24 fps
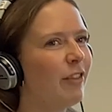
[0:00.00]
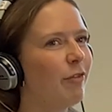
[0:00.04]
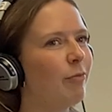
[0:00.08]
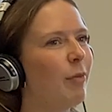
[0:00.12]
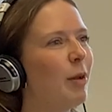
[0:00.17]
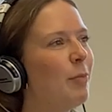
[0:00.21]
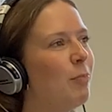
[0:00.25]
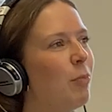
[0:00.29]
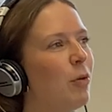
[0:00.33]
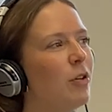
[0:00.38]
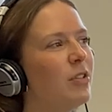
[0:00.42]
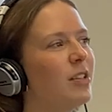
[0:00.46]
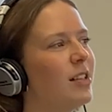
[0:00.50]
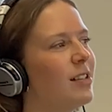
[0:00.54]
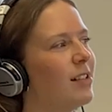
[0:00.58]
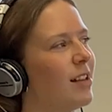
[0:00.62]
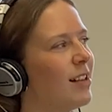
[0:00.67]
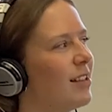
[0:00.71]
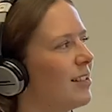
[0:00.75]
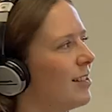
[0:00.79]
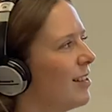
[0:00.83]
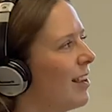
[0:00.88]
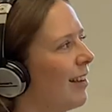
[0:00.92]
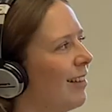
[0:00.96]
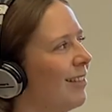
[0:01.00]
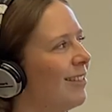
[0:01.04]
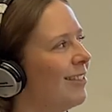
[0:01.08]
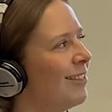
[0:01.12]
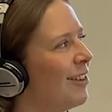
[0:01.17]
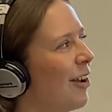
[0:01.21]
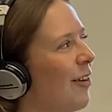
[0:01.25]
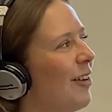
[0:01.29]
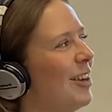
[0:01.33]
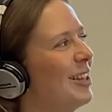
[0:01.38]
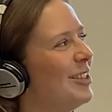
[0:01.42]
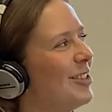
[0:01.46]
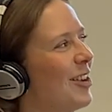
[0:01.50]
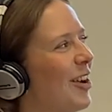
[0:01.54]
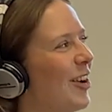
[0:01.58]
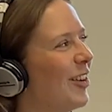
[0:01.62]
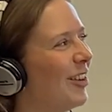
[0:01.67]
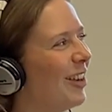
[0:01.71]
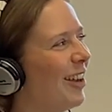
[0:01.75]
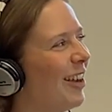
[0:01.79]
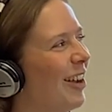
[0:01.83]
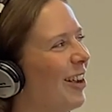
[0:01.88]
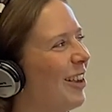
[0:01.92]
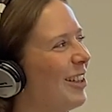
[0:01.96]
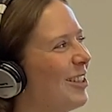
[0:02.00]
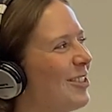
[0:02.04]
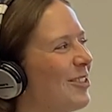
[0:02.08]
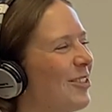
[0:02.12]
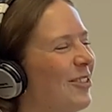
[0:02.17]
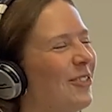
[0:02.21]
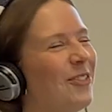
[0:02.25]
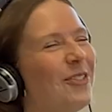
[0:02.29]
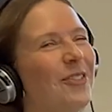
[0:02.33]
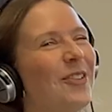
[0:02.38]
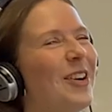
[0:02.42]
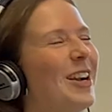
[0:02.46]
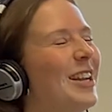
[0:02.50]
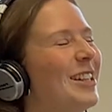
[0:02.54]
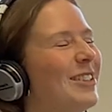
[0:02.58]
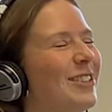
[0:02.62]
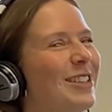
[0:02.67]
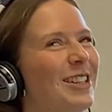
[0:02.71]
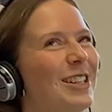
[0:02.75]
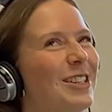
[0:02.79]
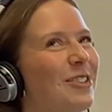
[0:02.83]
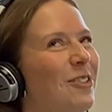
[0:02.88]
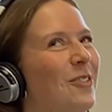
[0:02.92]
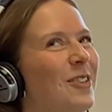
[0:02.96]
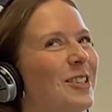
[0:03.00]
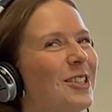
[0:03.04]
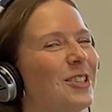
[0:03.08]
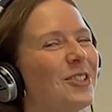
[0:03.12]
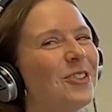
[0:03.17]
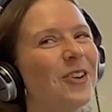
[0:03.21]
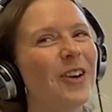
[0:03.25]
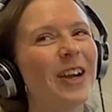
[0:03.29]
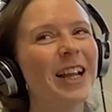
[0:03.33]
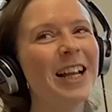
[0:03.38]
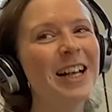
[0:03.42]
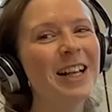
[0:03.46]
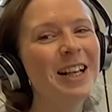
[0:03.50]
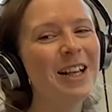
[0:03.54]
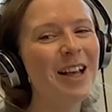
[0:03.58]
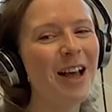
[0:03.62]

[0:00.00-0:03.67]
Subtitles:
My boss is listening. No, I don't. It's always a joy.